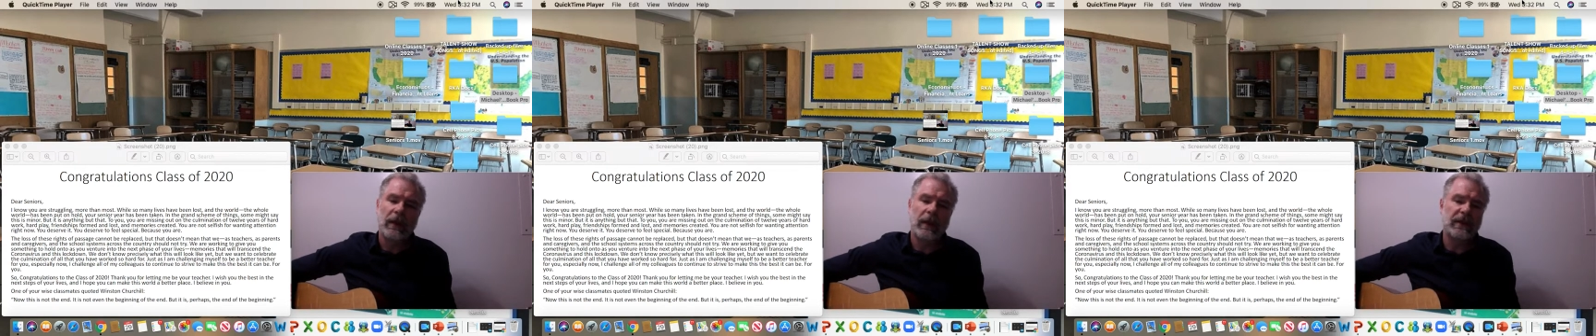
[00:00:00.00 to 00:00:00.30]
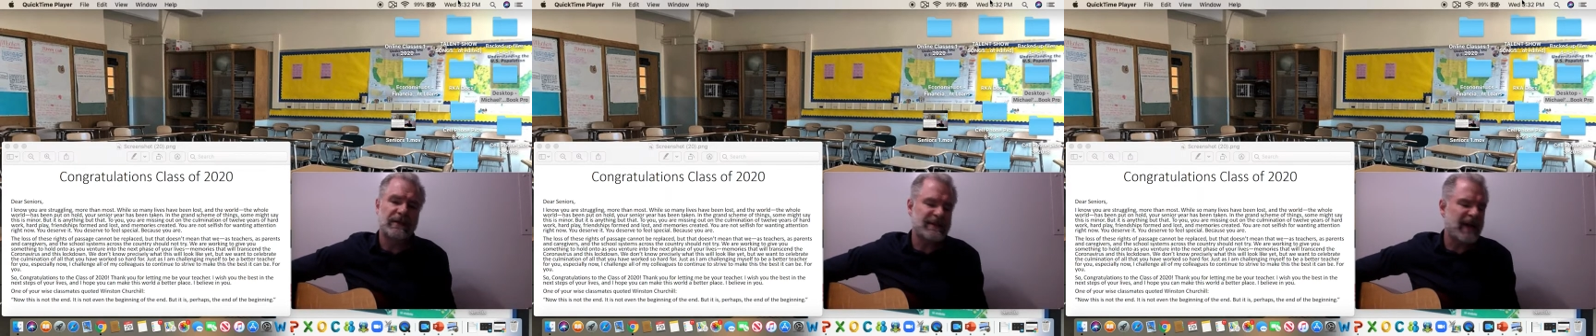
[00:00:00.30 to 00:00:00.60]

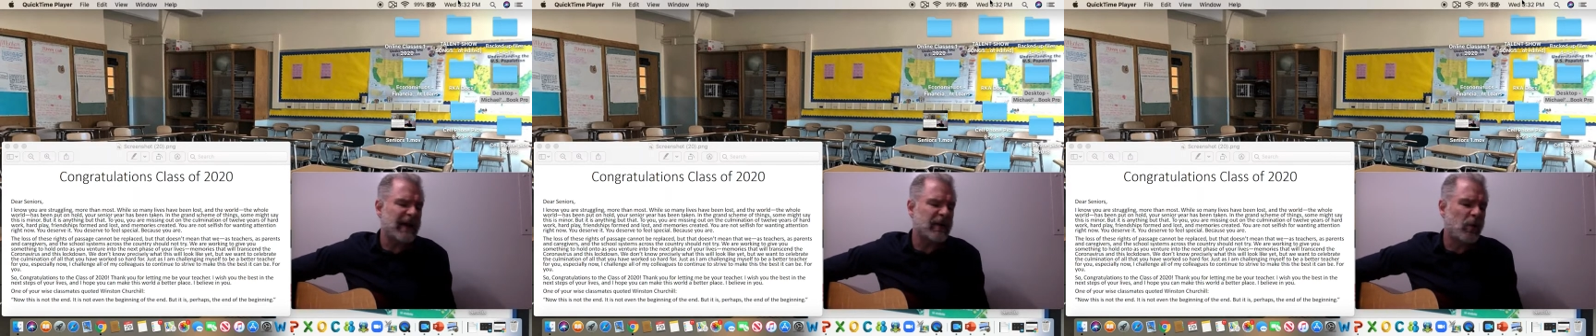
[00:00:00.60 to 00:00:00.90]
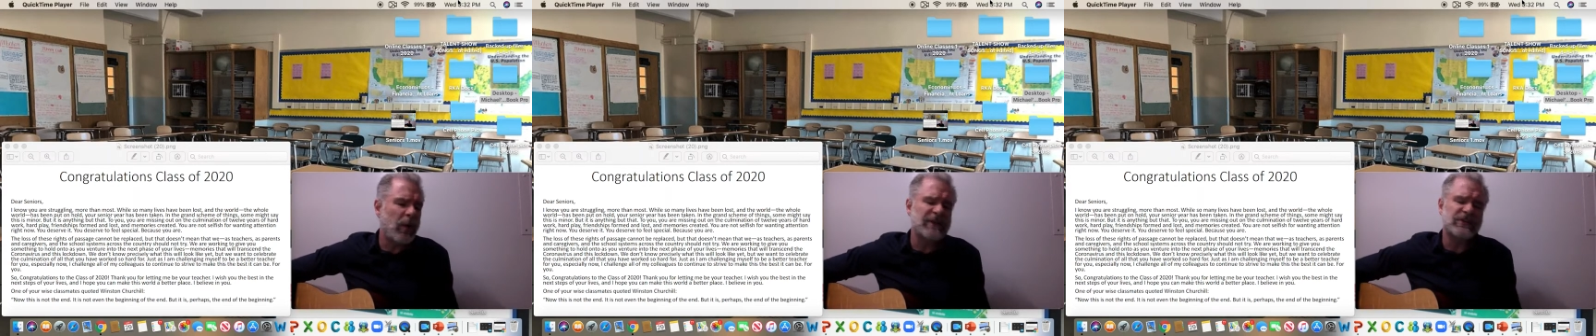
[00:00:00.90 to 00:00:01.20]
It's not a
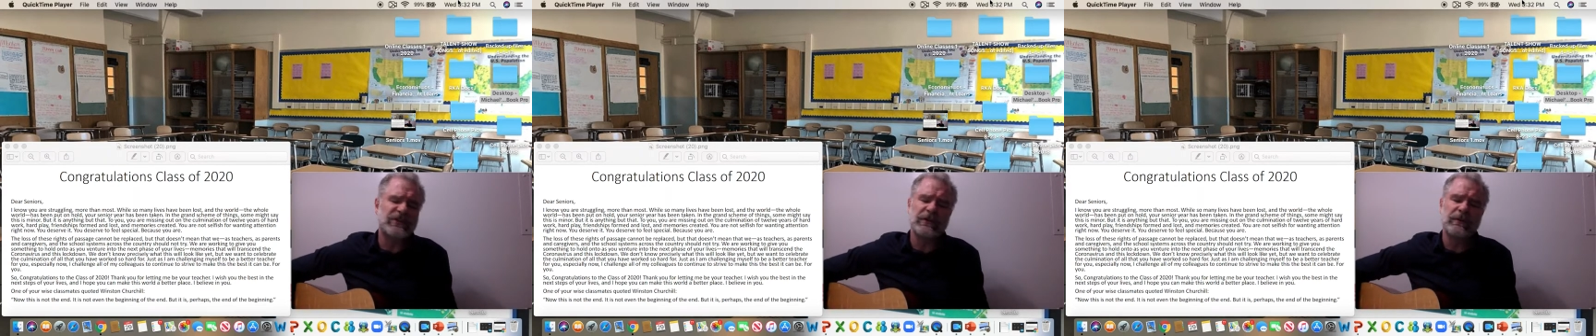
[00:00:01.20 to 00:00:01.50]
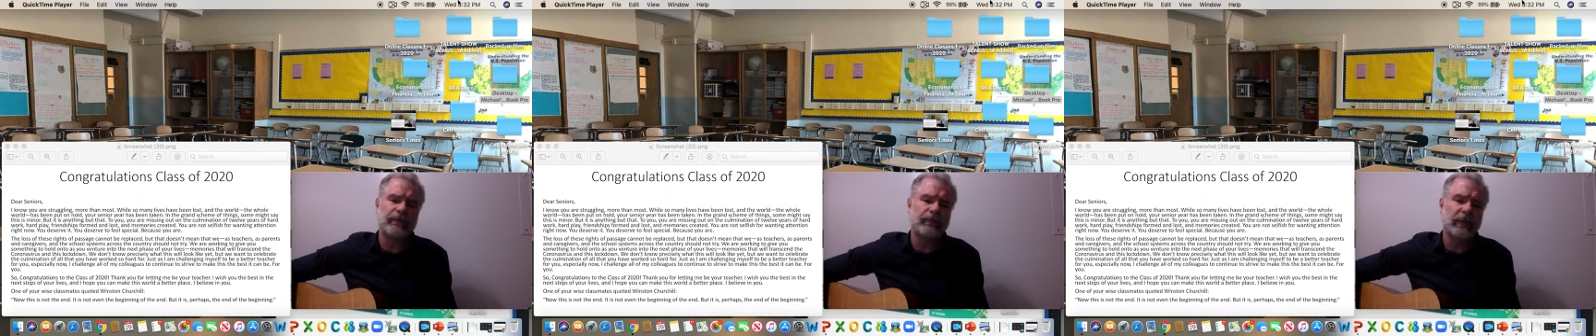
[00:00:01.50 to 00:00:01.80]

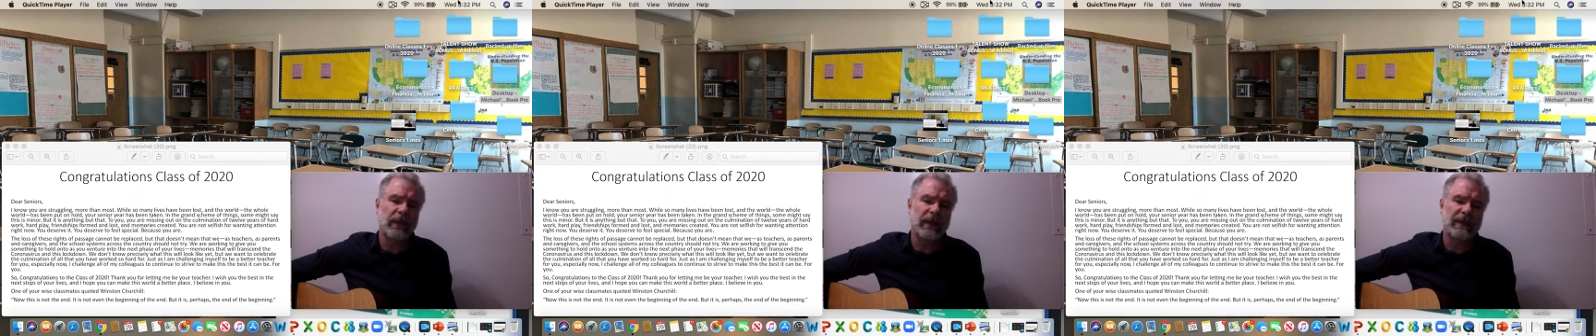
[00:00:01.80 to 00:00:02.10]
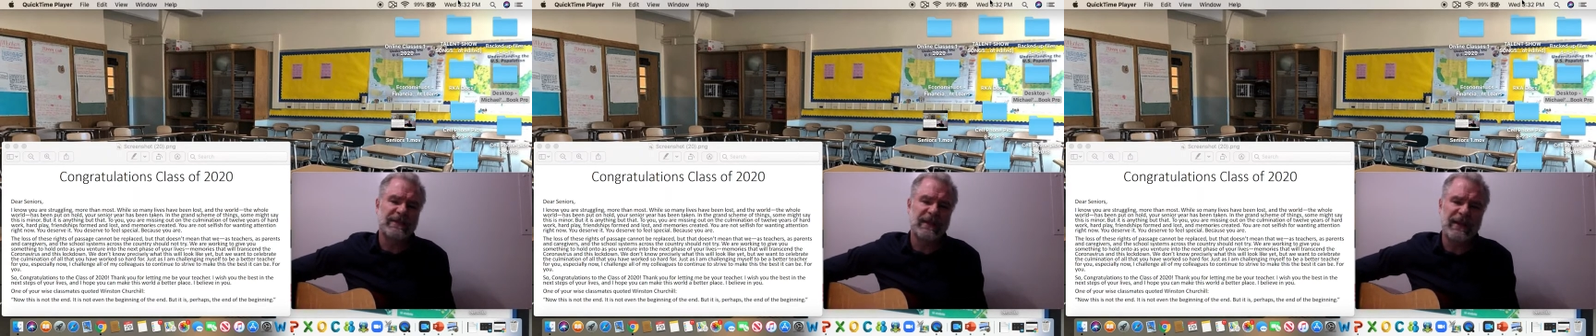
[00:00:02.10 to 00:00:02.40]
question,
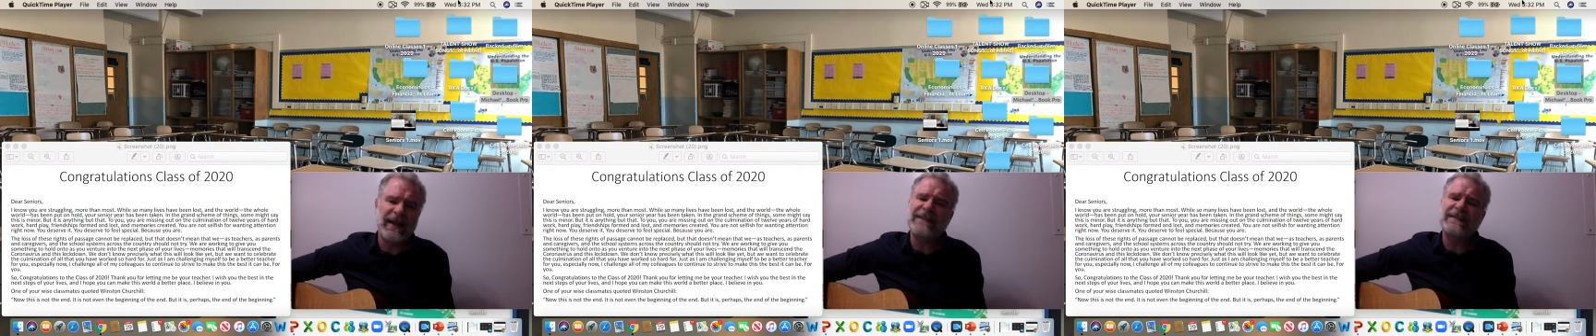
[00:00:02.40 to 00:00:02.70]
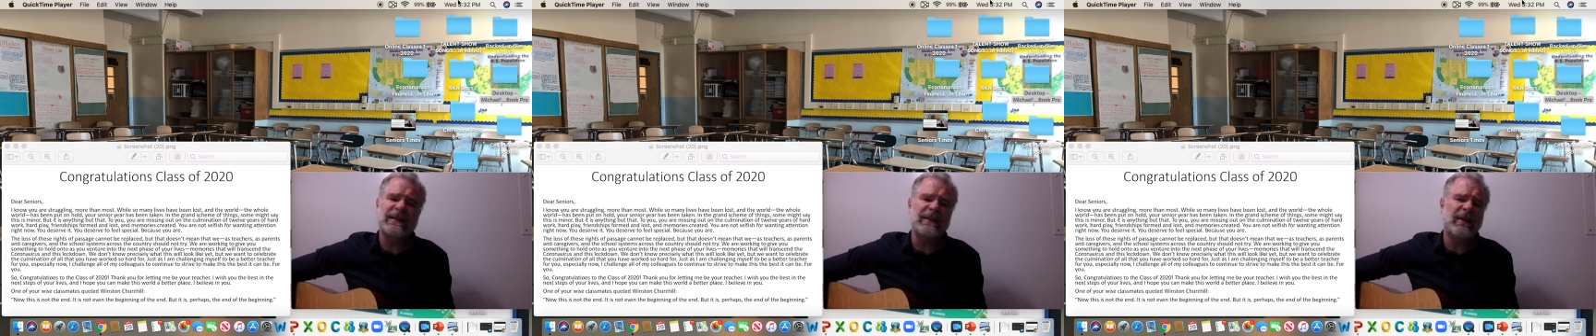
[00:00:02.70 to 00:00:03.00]
it's a
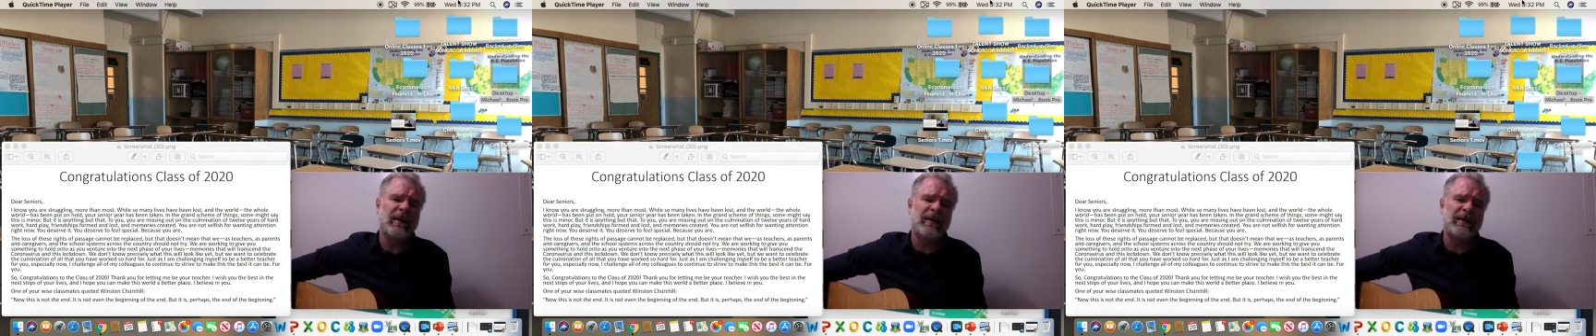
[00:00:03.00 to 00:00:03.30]
lesson learned